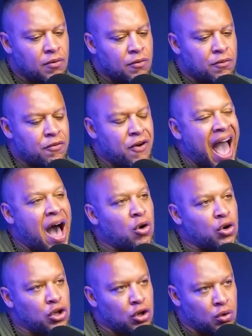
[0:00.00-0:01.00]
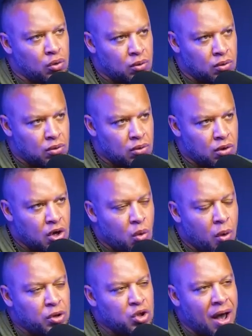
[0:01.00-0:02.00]
value,
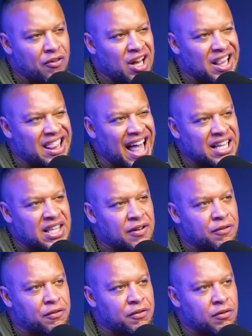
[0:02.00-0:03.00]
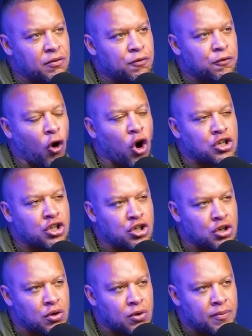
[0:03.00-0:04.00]
when we don't have collective
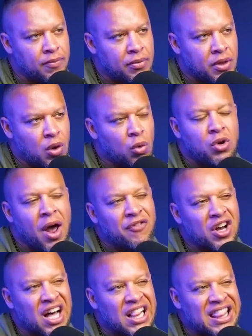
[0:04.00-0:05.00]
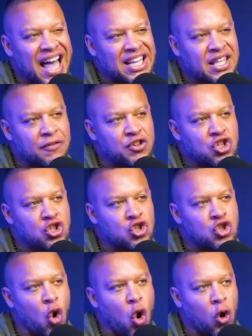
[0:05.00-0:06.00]
virtue, when we don't have a collective
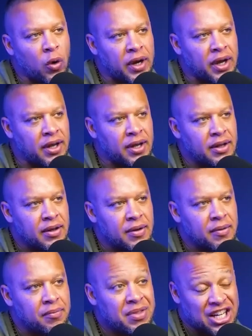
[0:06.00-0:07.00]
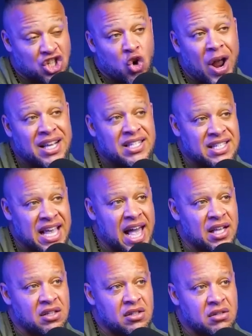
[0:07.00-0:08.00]
story that
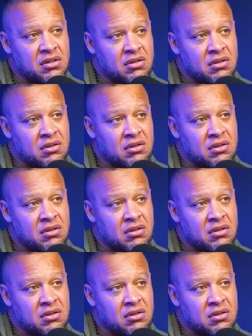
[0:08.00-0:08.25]
transcends